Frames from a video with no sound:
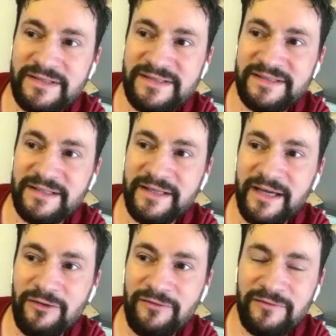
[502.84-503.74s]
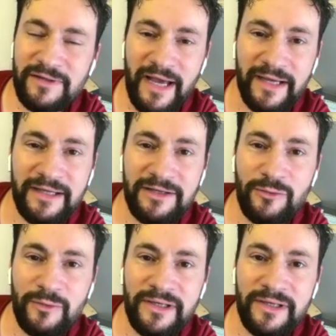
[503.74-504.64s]
still kind of lack in
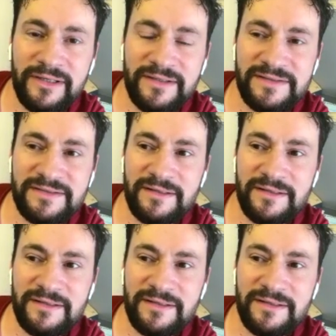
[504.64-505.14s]
a way is